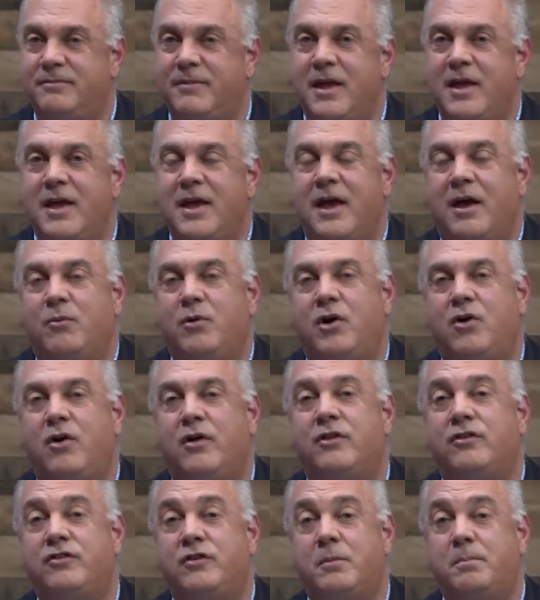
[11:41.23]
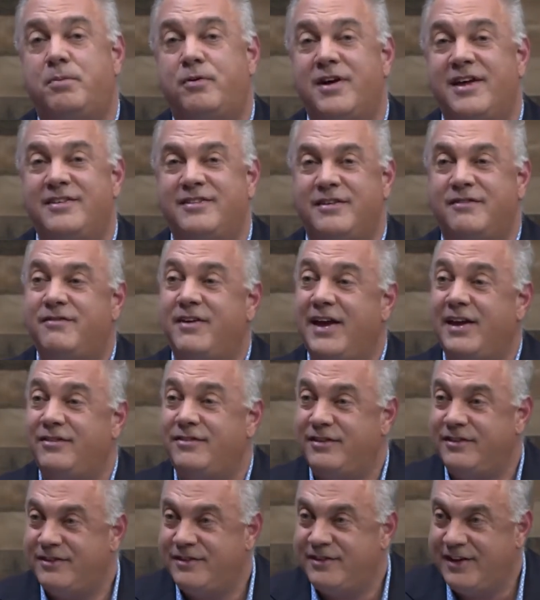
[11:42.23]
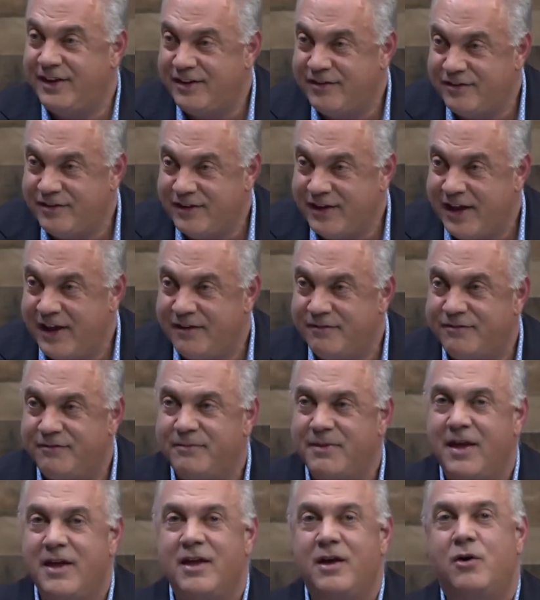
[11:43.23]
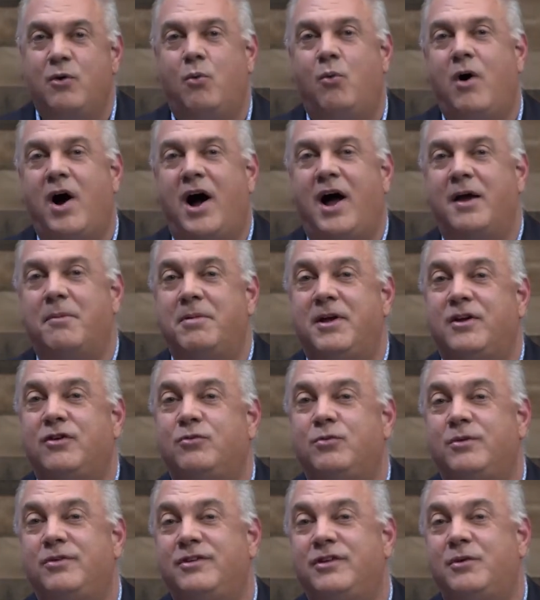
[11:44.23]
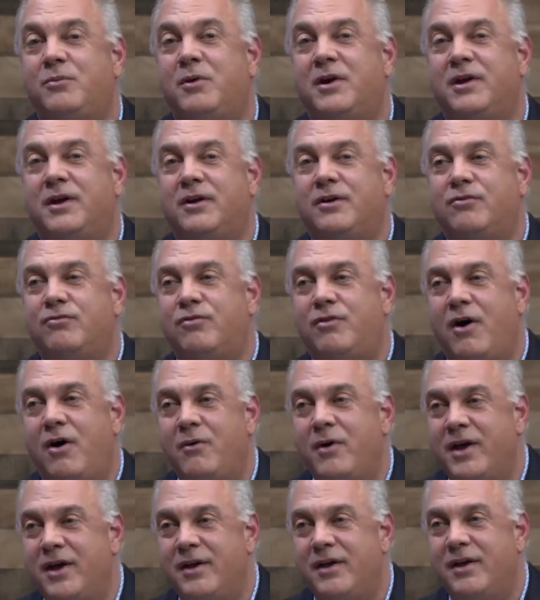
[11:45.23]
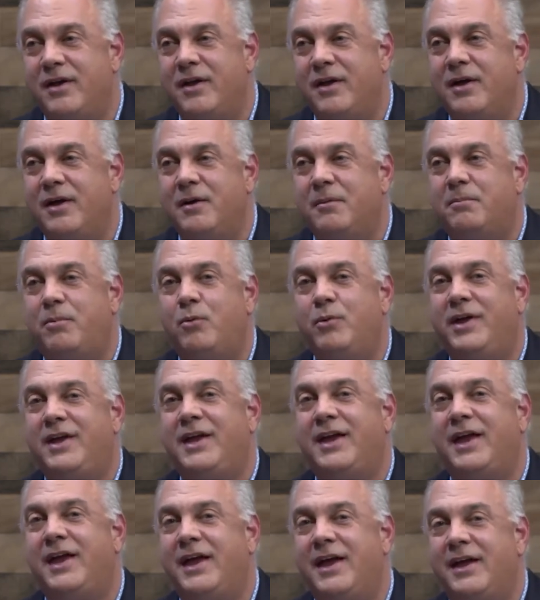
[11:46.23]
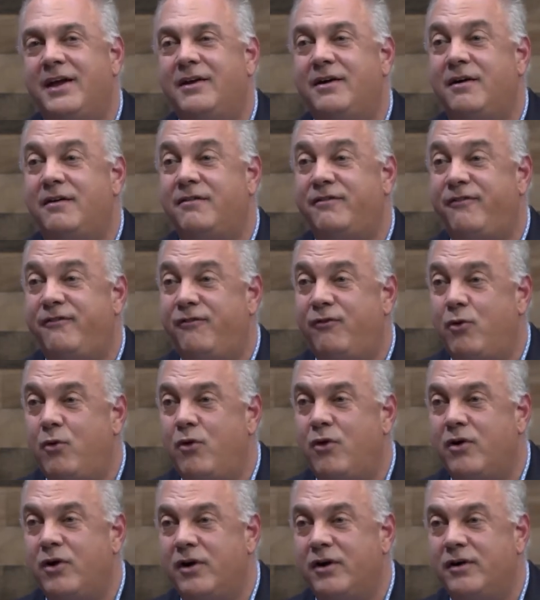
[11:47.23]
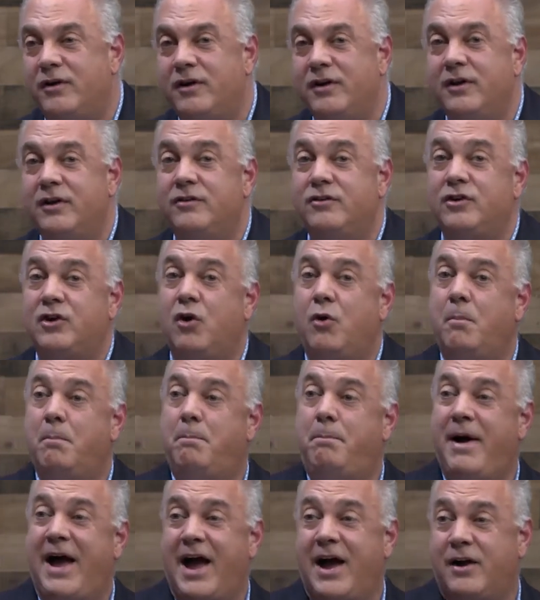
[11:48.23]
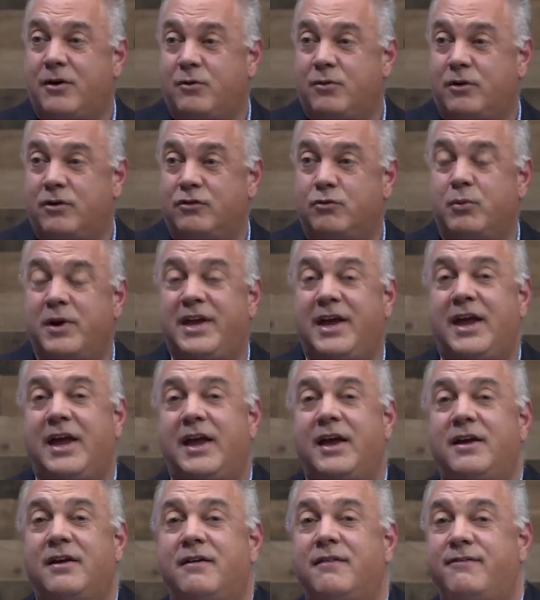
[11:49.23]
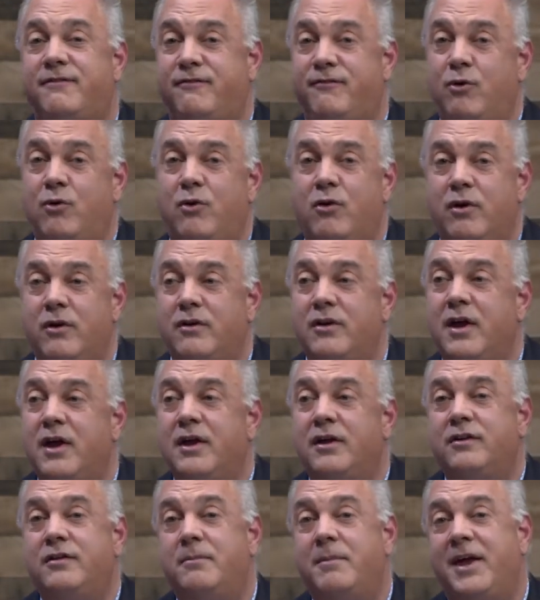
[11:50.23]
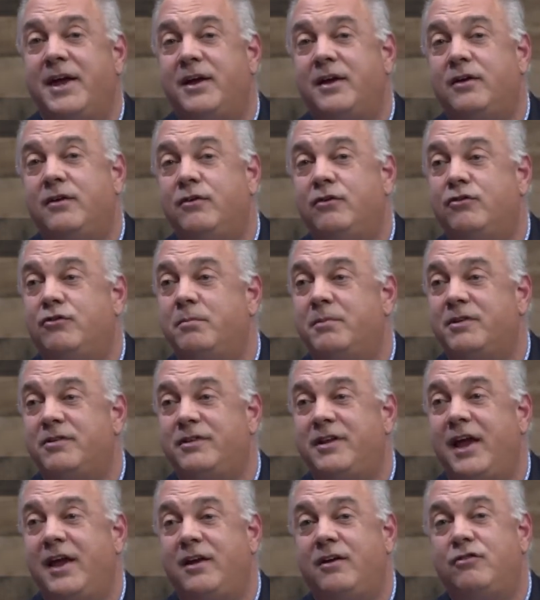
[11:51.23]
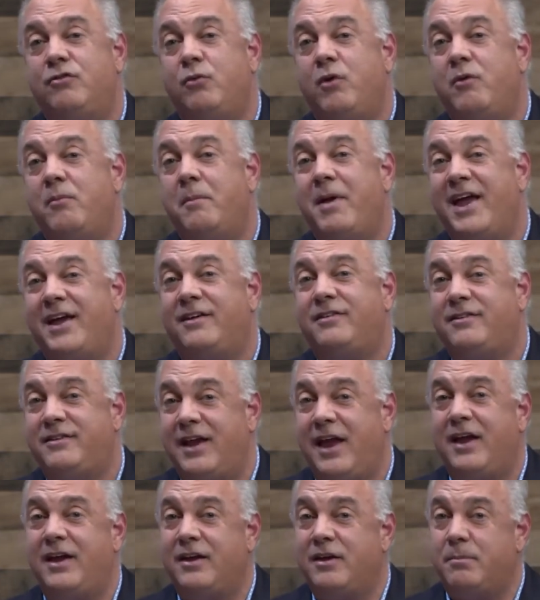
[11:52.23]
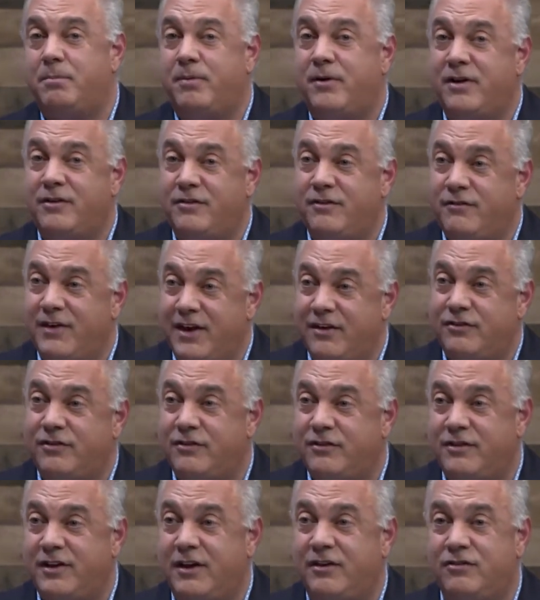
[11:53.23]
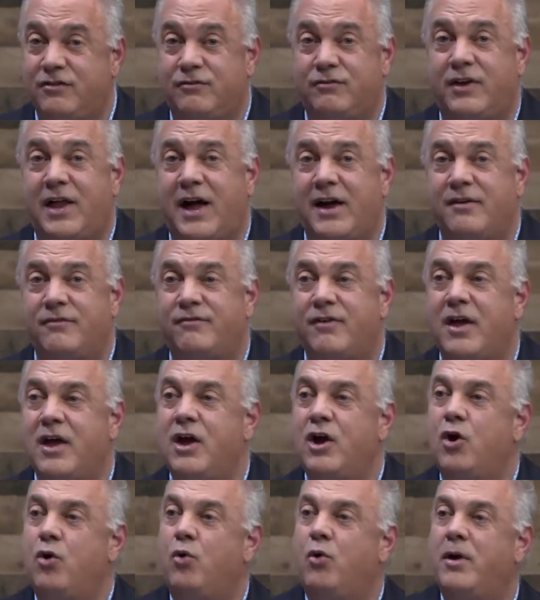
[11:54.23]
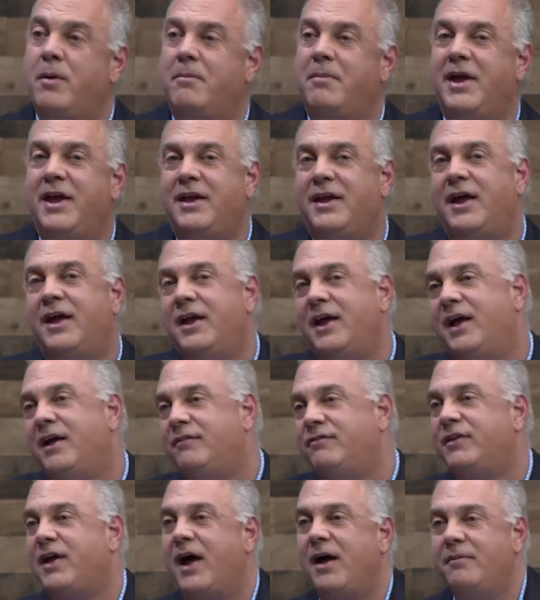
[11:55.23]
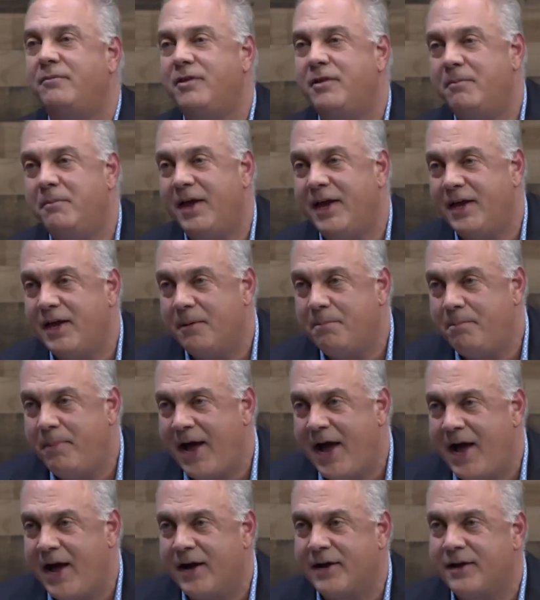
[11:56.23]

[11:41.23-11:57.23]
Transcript: And we call this the preservation stage in life. Why? Because we still want to grow it, but we can't afford to go backwards. We can't afford to make a huge mistake because we make a mistake in the preservation stage of life, we may not have time to make it back.